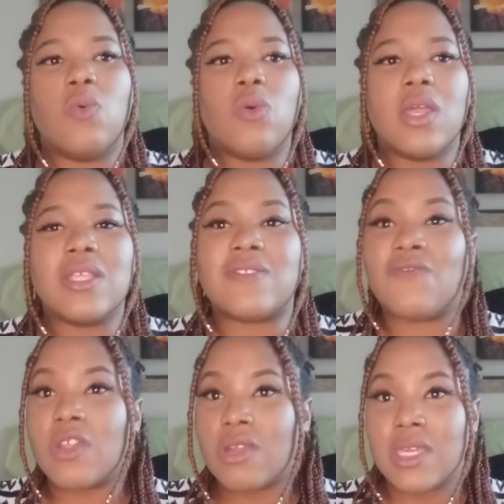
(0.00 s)
it's
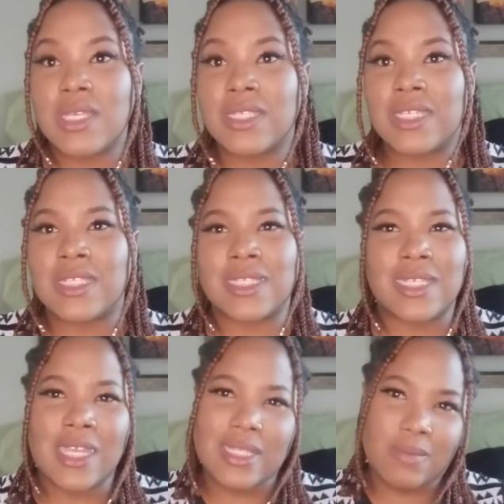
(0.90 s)
very easy to say
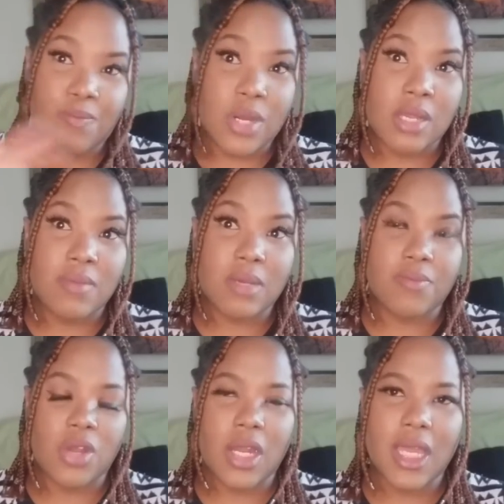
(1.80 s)
it's a premium
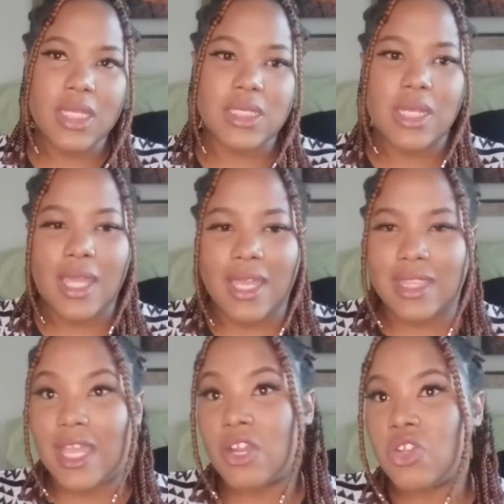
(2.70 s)
product, and
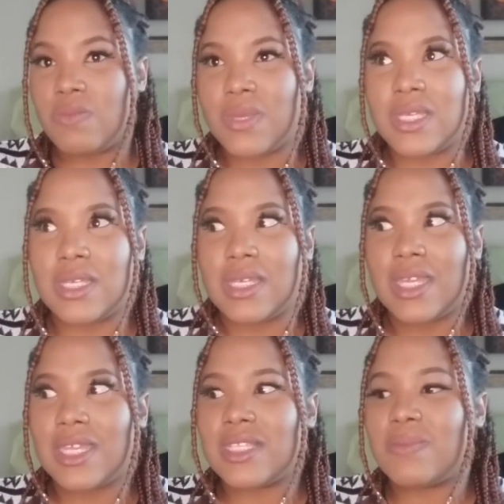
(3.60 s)
that could be
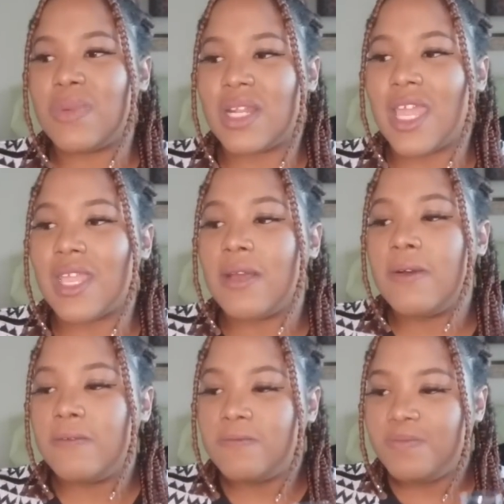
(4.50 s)
it, but like,
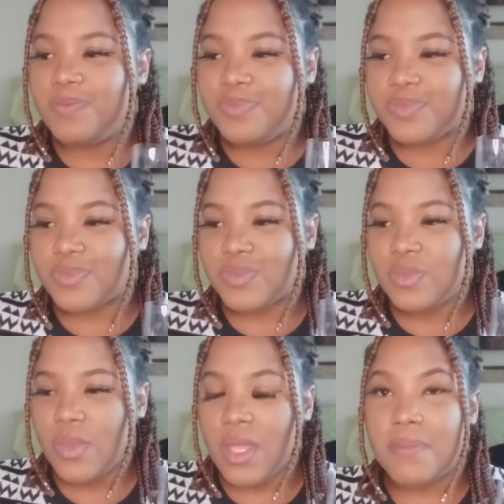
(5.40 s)

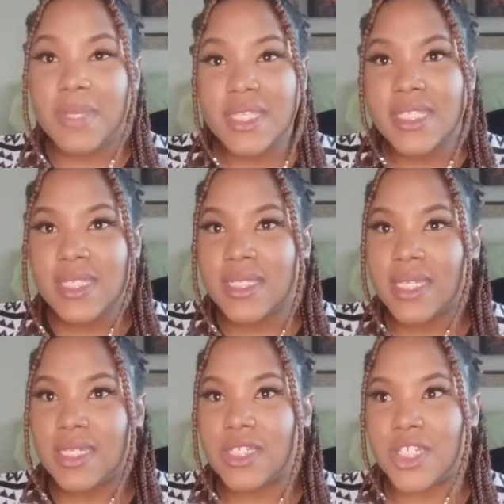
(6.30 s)
BT
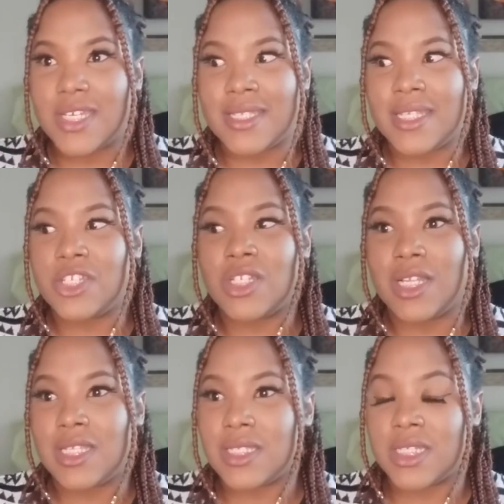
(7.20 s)
Signature essentially
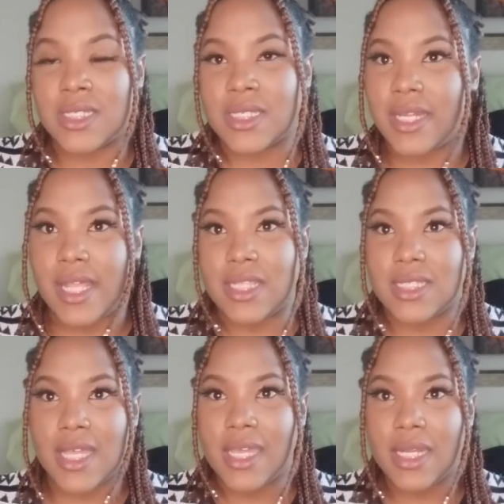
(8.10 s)
is just another
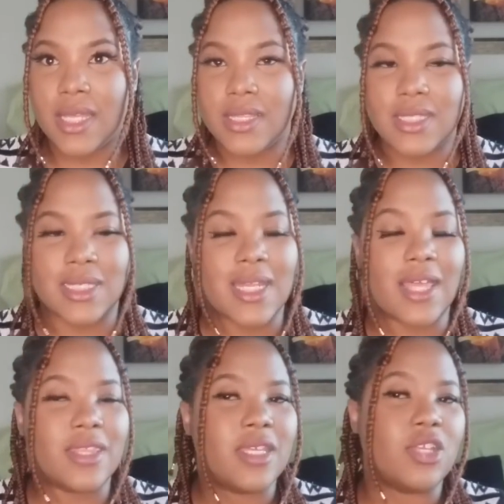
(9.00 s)
cider. There's
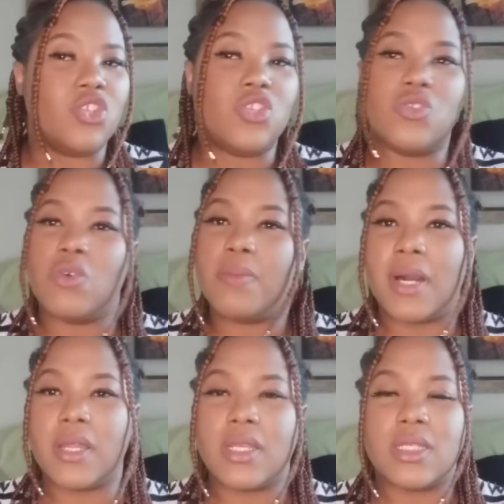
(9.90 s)
nothing new
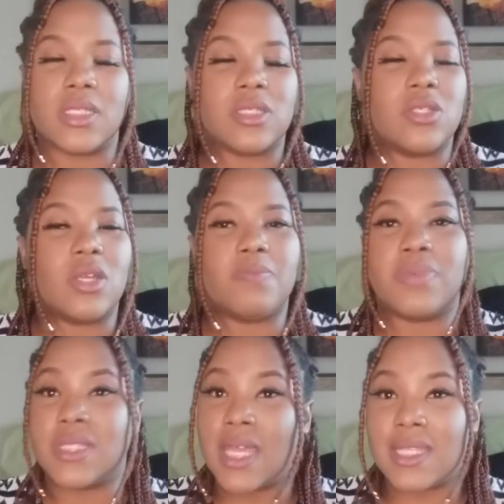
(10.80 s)
about it. It's not,
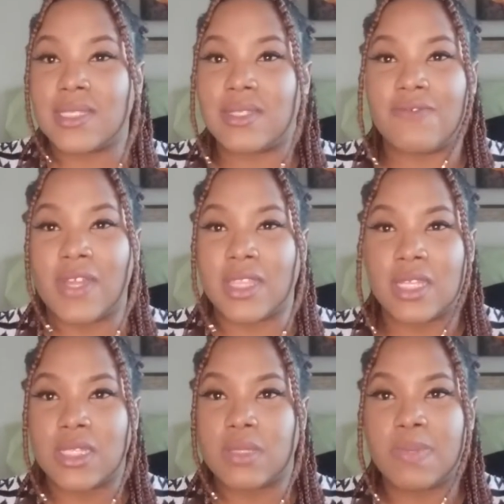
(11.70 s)
besides the fact that
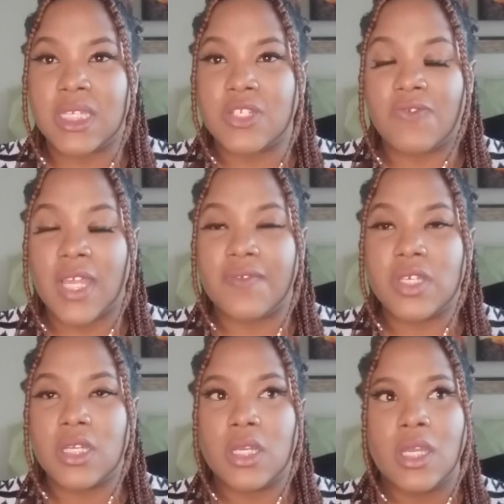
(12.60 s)
it's peach
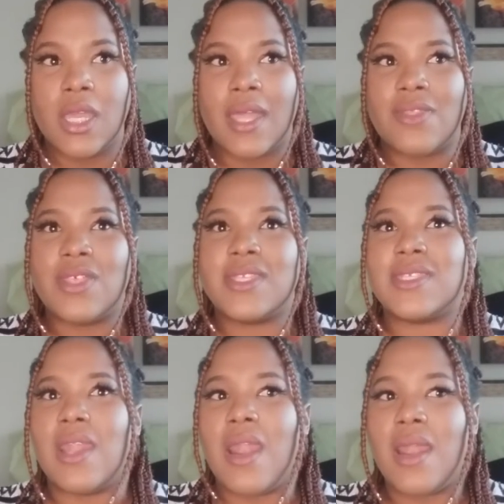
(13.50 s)
flavored, there's
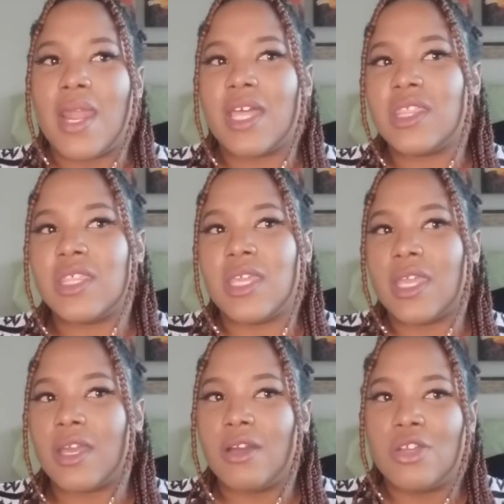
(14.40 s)

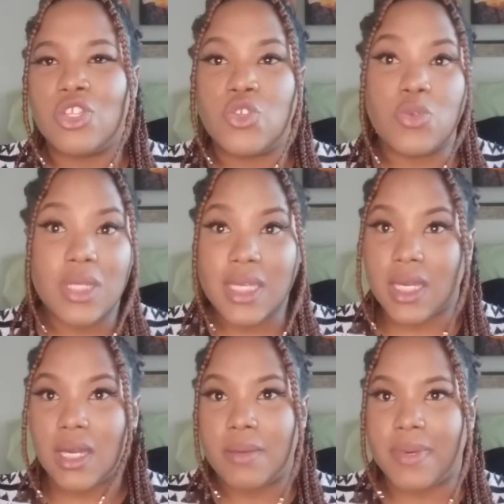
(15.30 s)
nothing unique
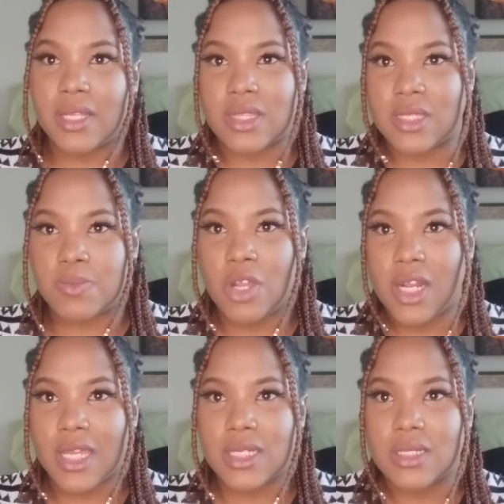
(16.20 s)
about this
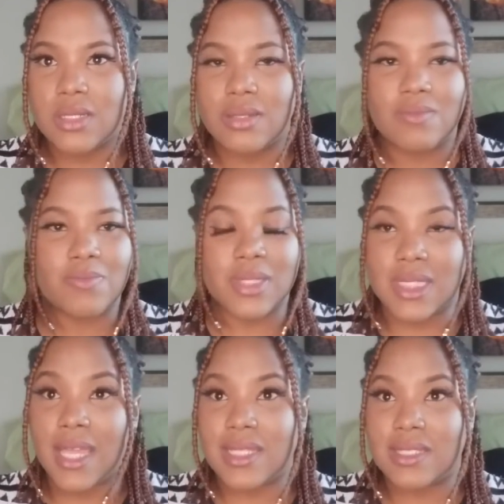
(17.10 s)
product
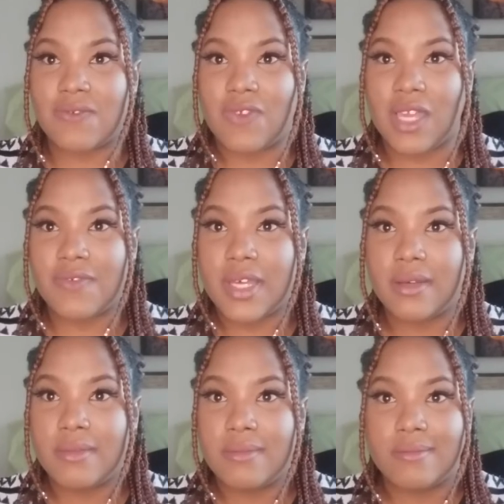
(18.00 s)
besides the flavor.
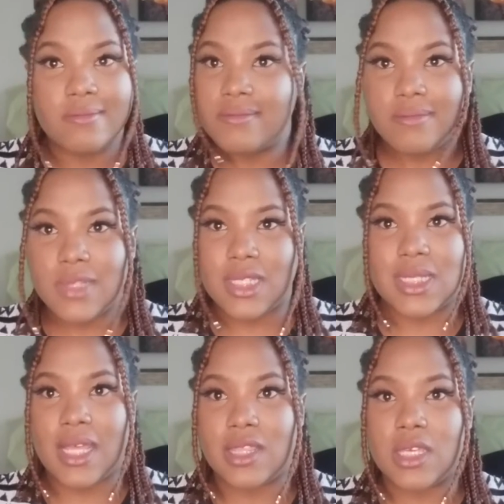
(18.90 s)
There's
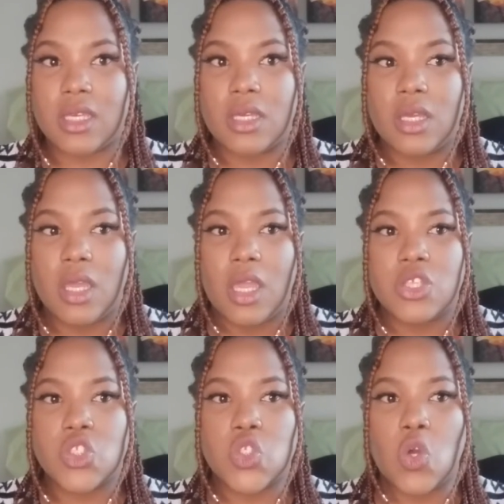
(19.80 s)
nothing.
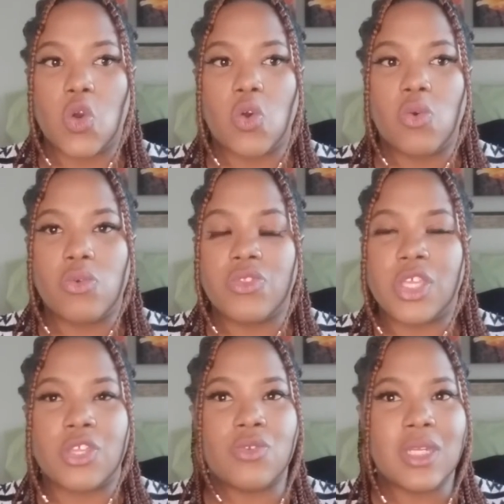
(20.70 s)
So the
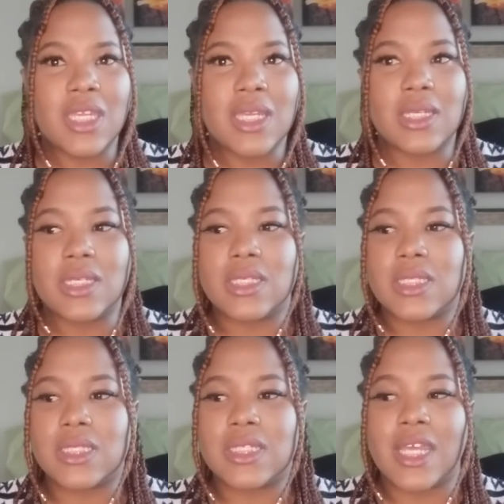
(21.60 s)

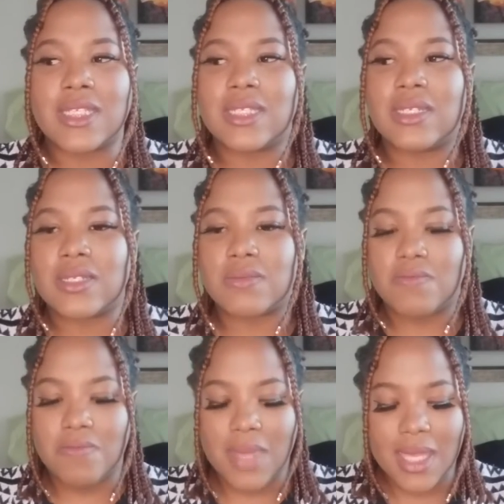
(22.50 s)
uniqueness doesn't
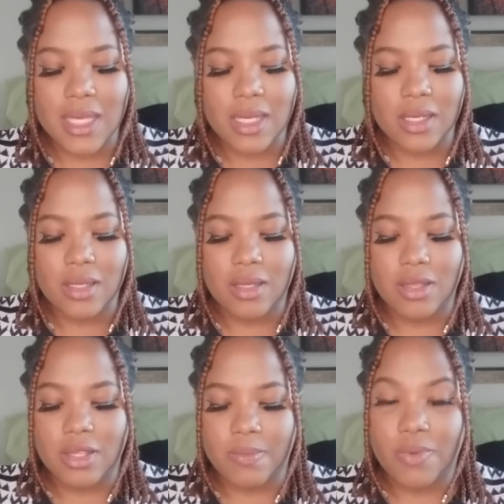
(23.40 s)
make
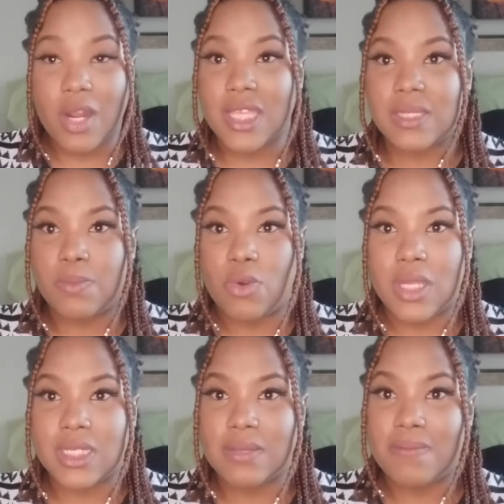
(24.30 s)
the price
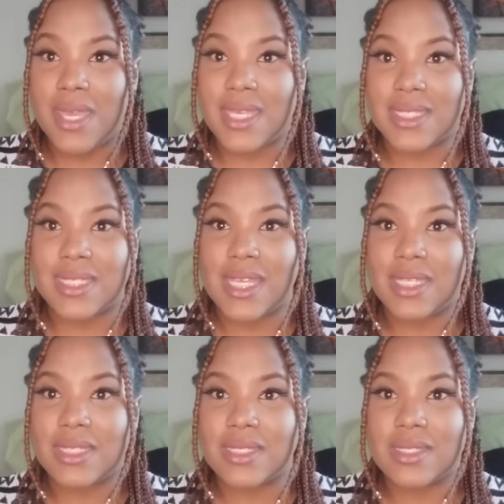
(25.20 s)
point make
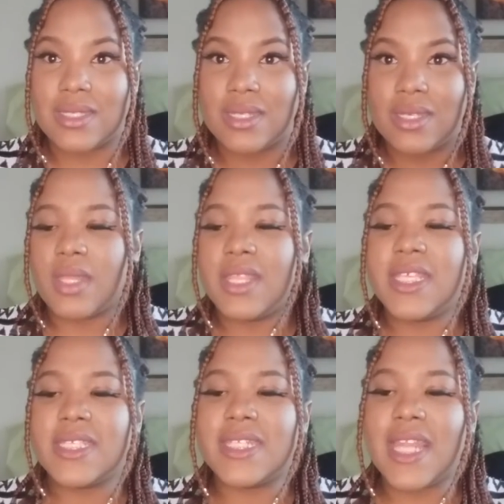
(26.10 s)
sense.
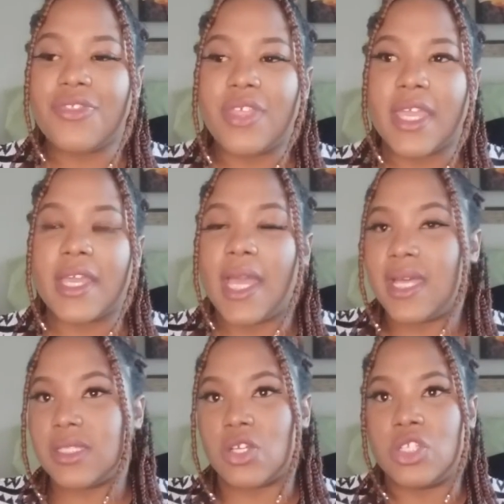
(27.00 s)
There's nothing
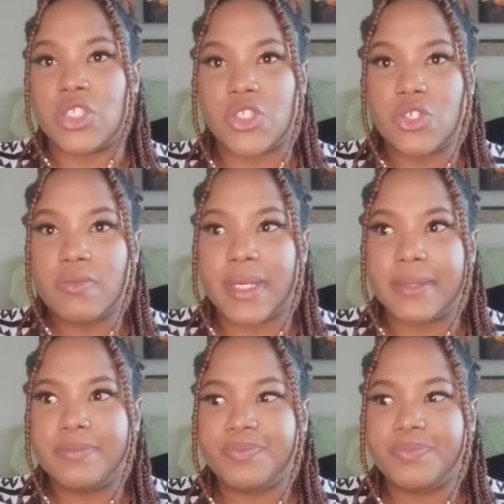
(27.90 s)
as a consumer,